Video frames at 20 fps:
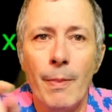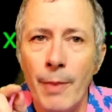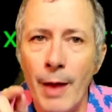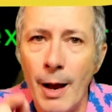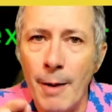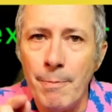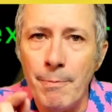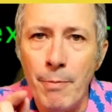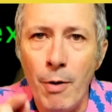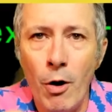
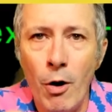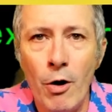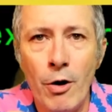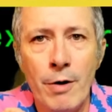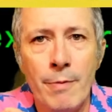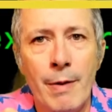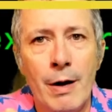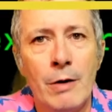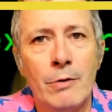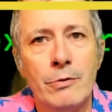that
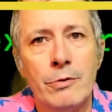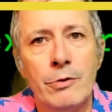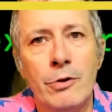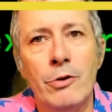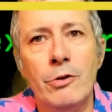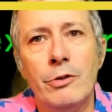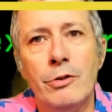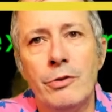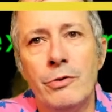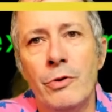part about
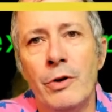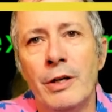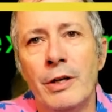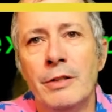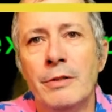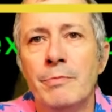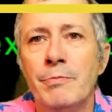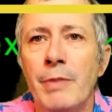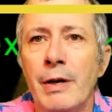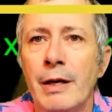search
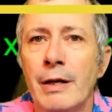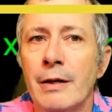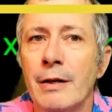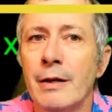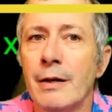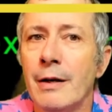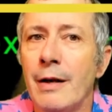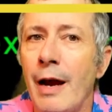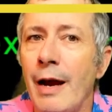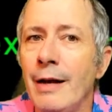strings
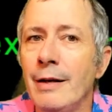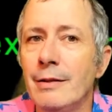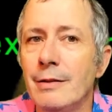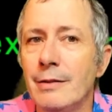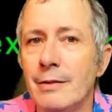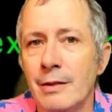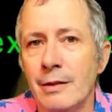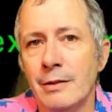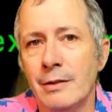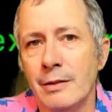being
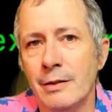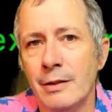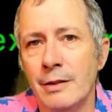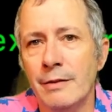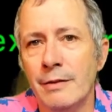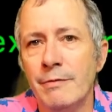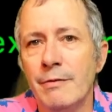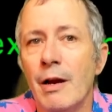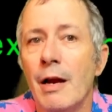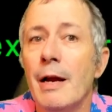case
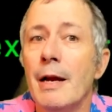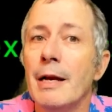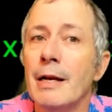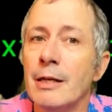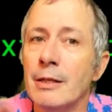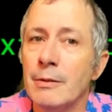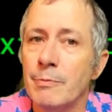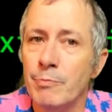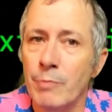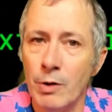sensitive
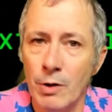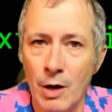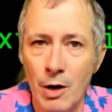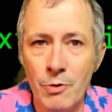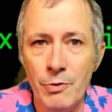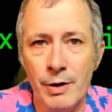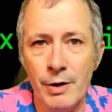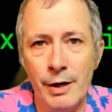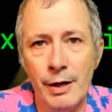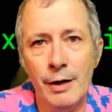is
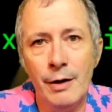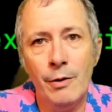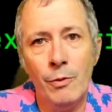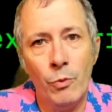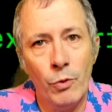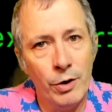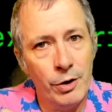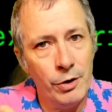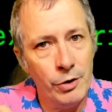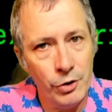
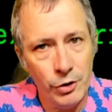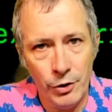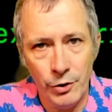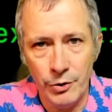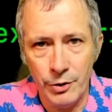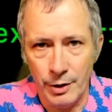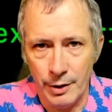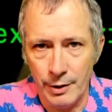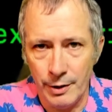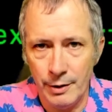baloney when
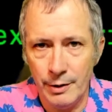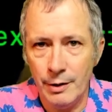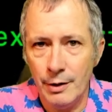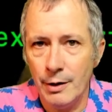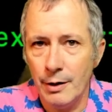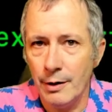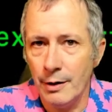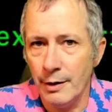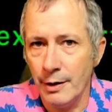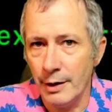using
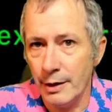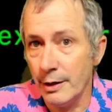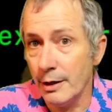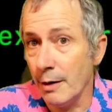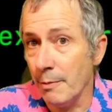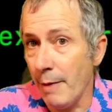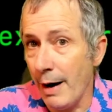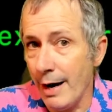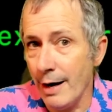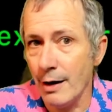the
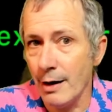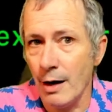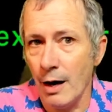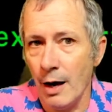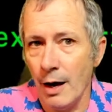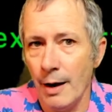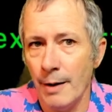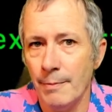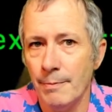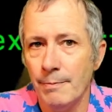command
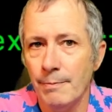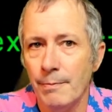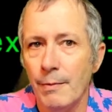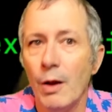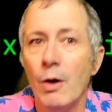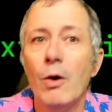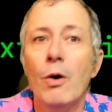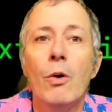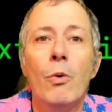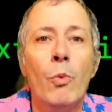line.
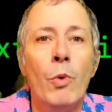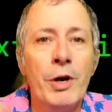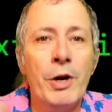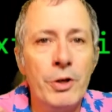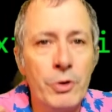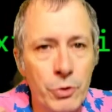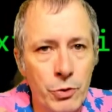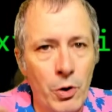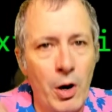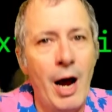
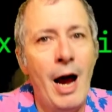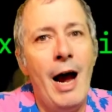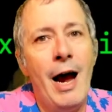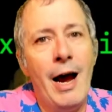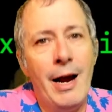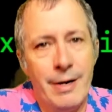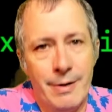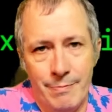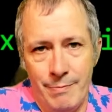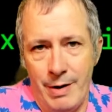We
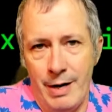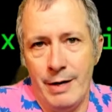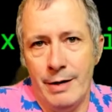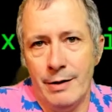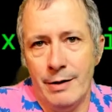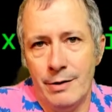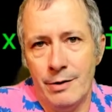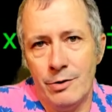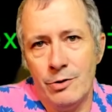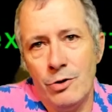tried to
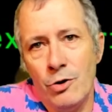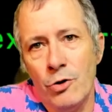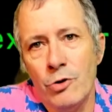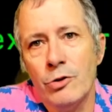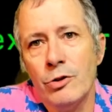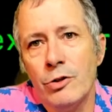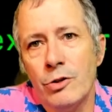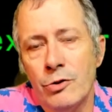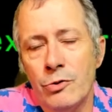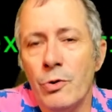make the
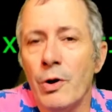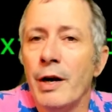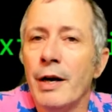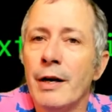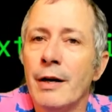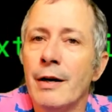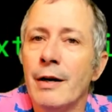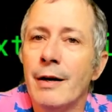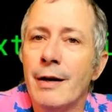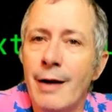search
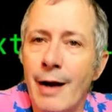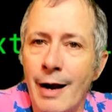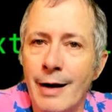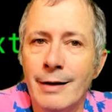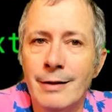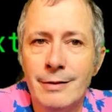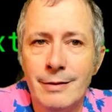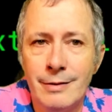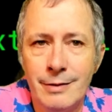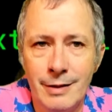string
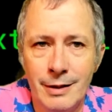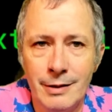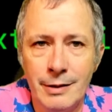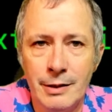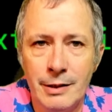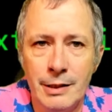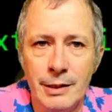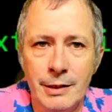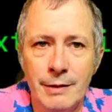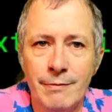case
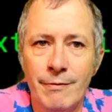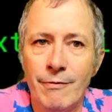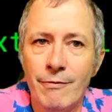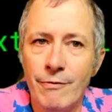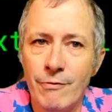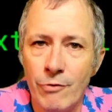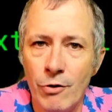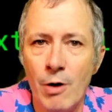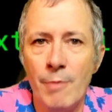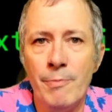sensitive
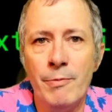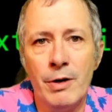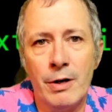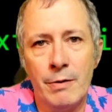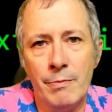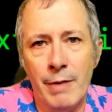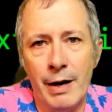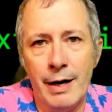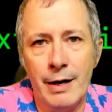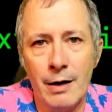from the
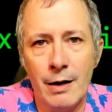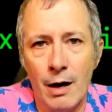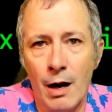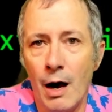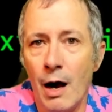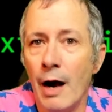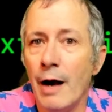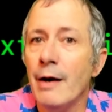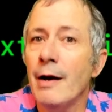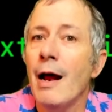command
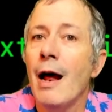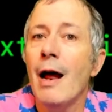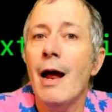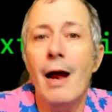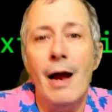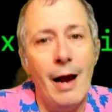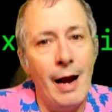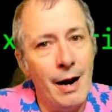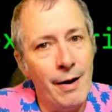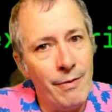line,
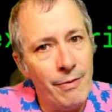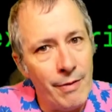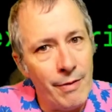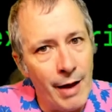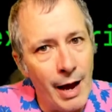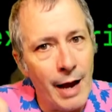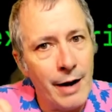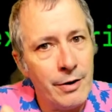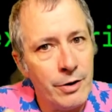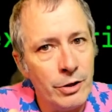and
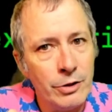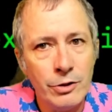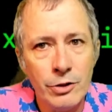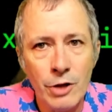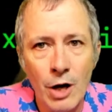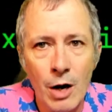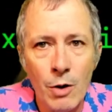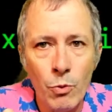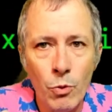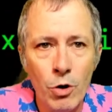that does
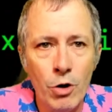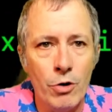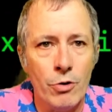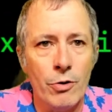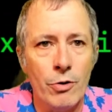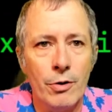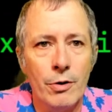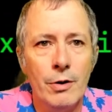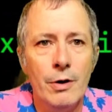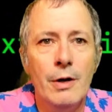not
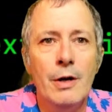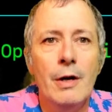work.